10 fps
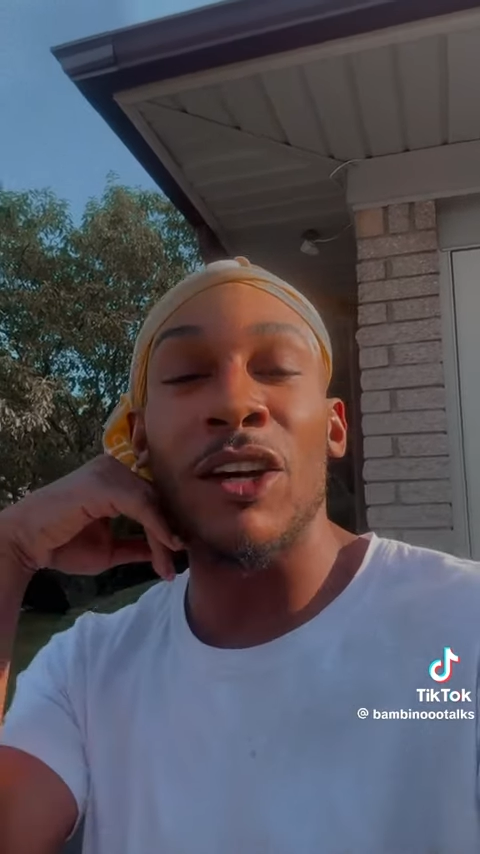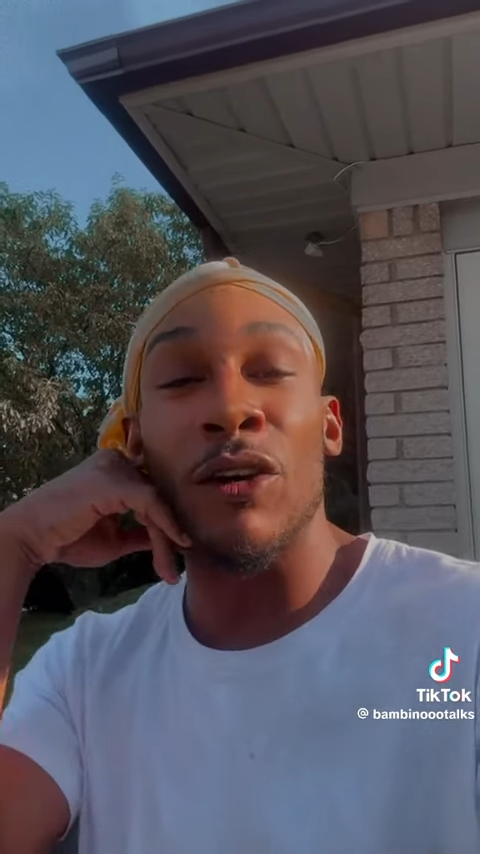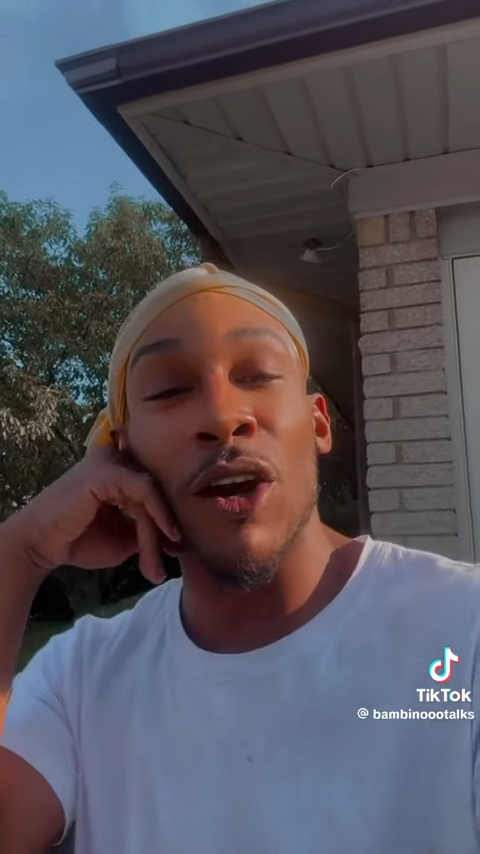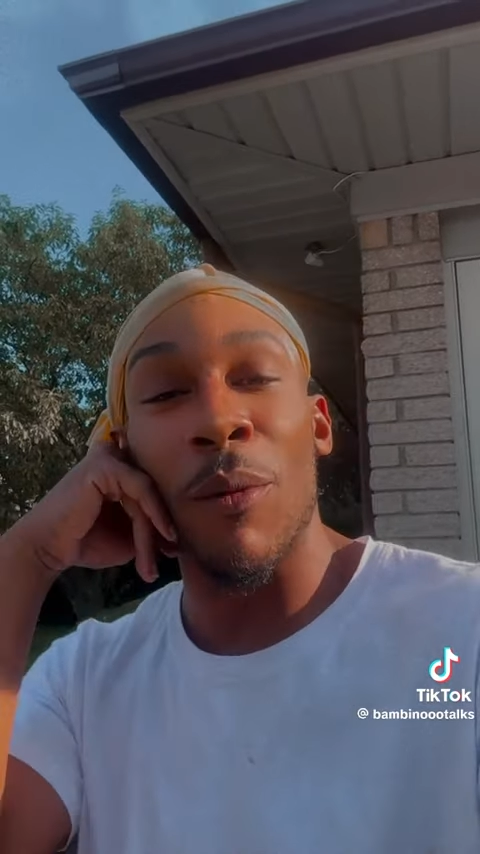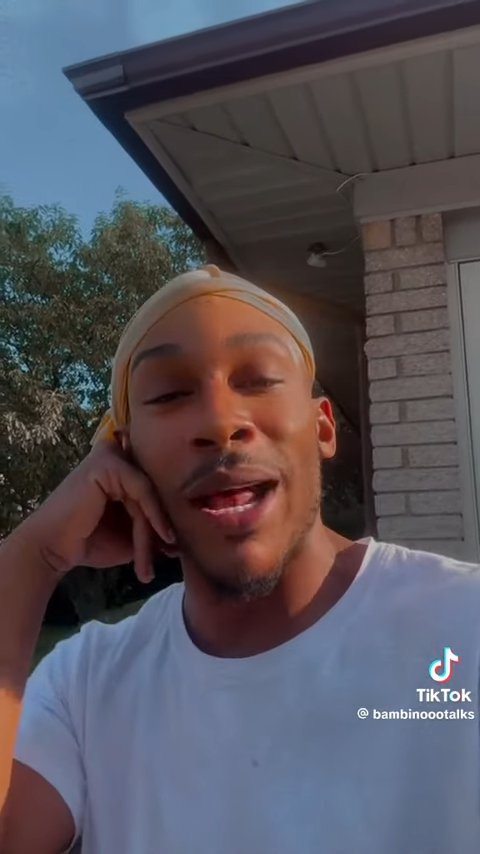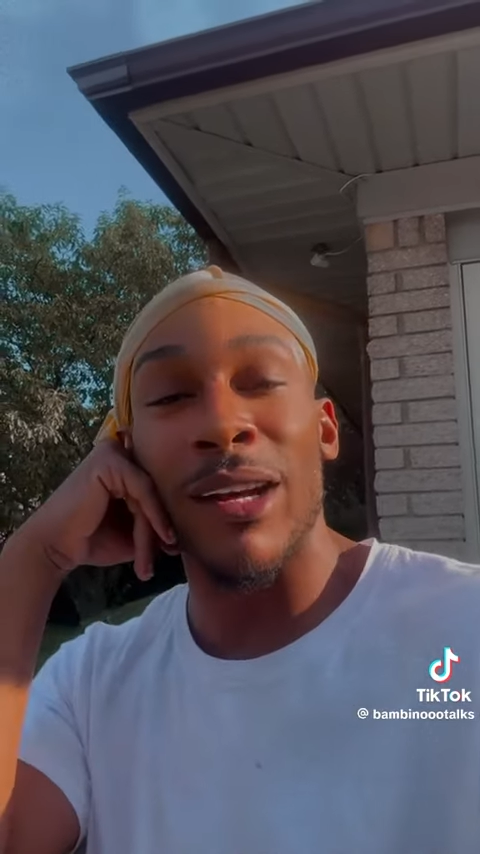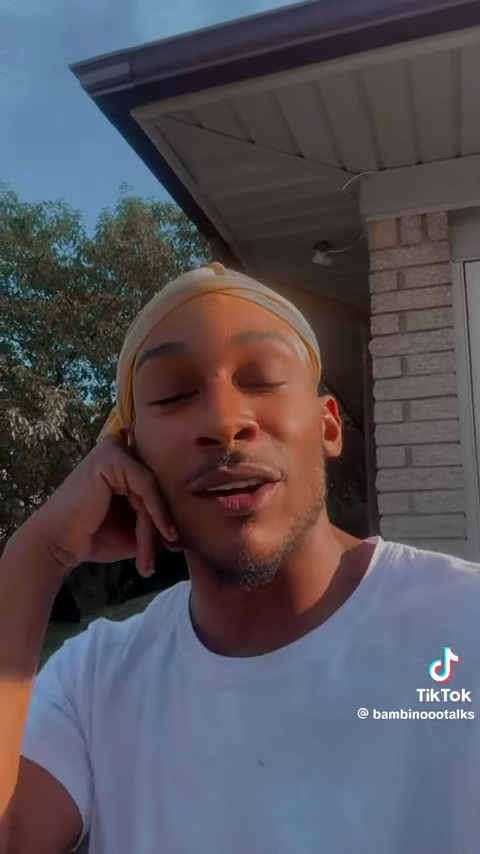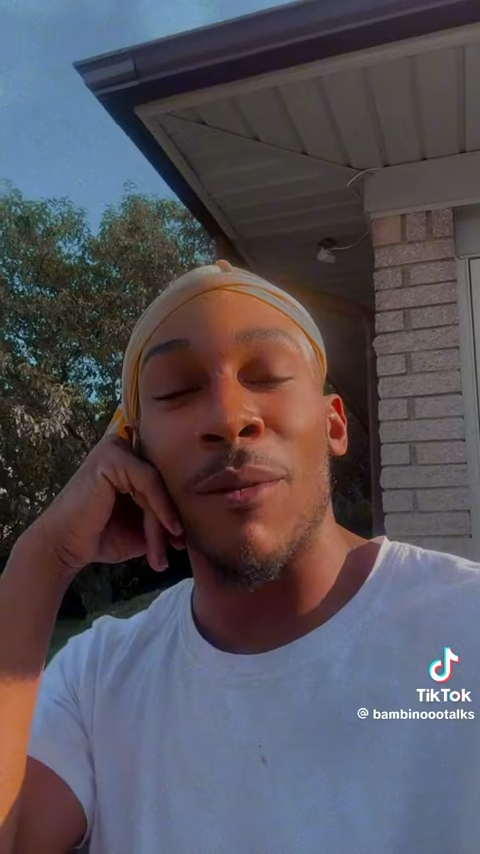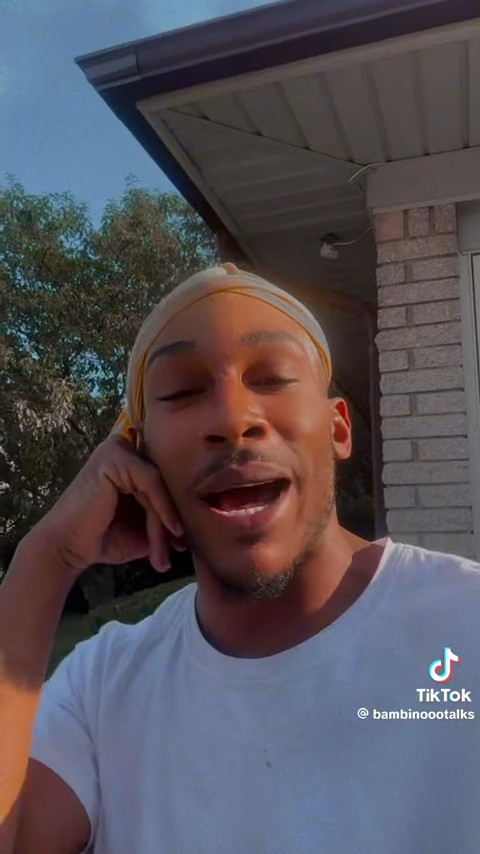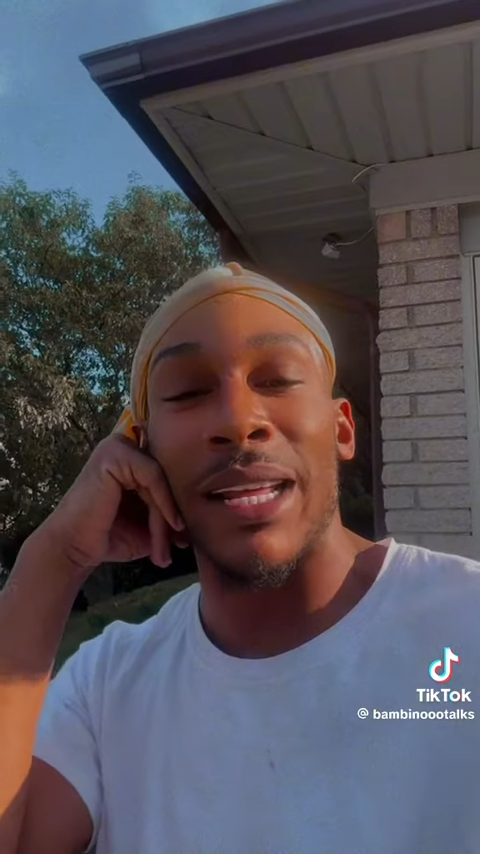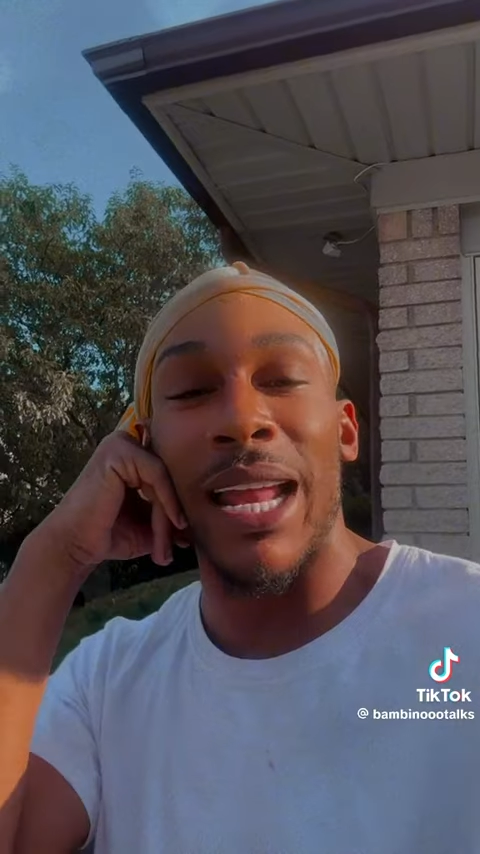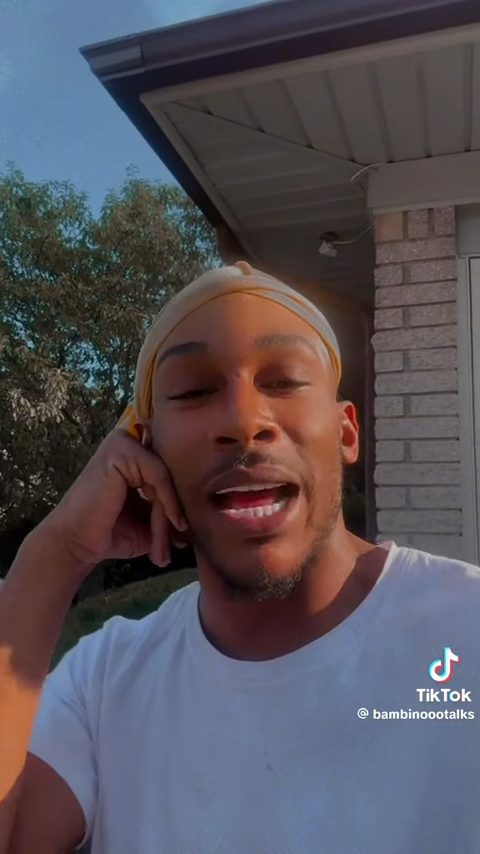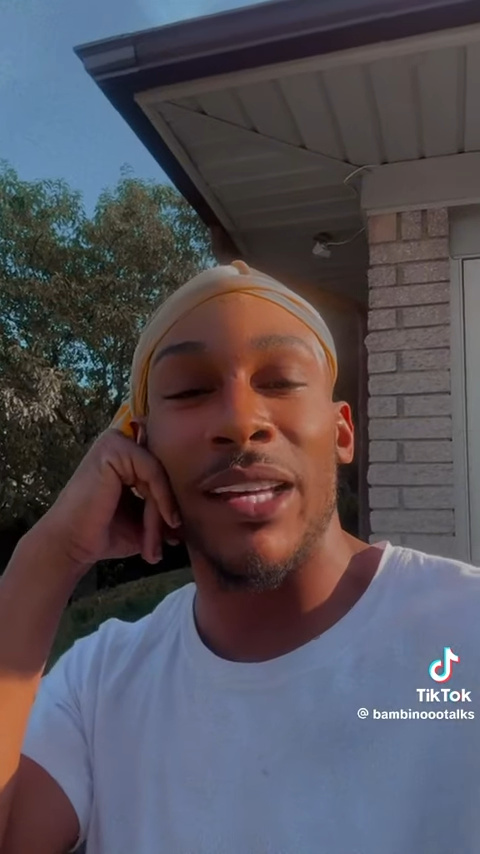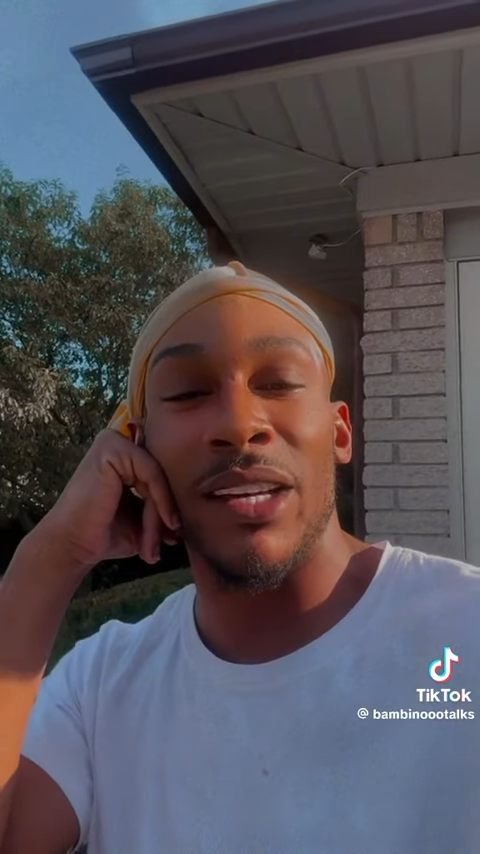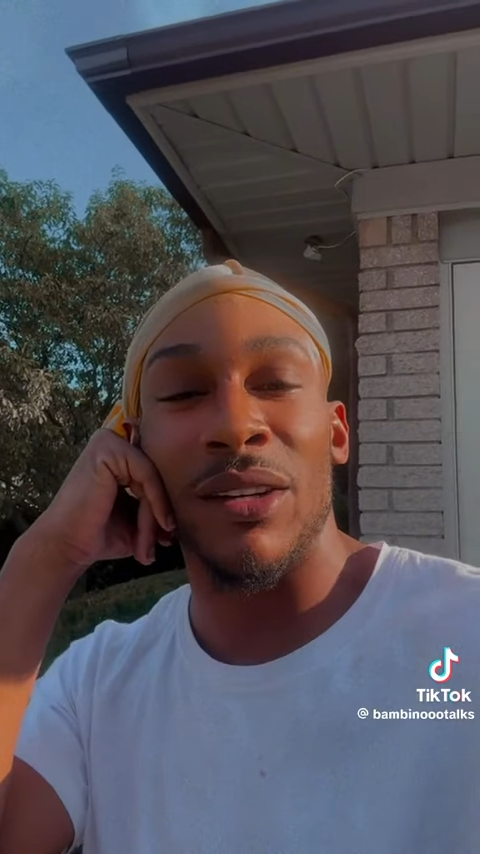you don't know why don't nobody
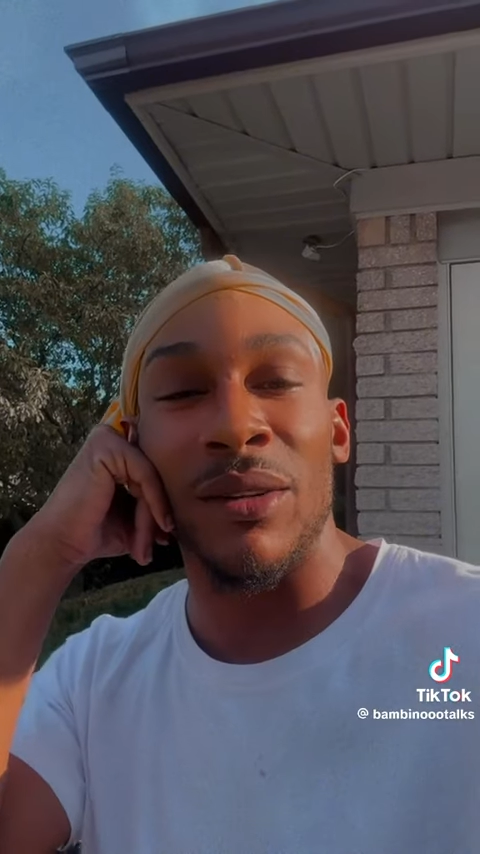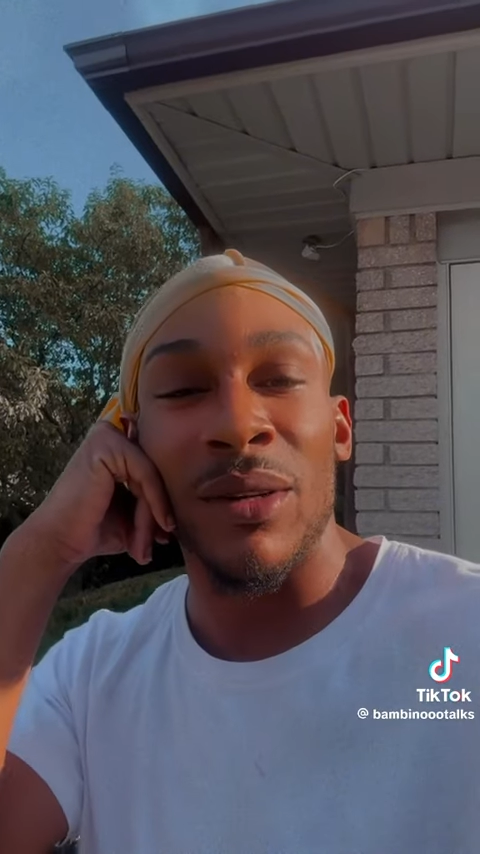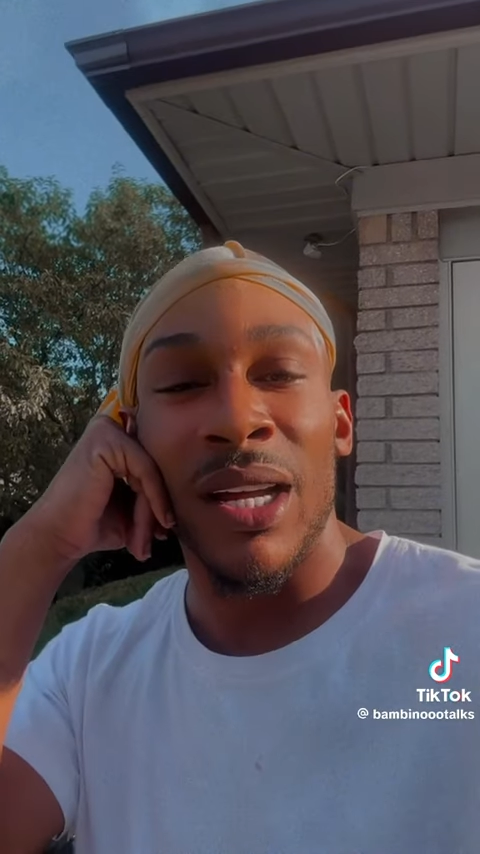like you.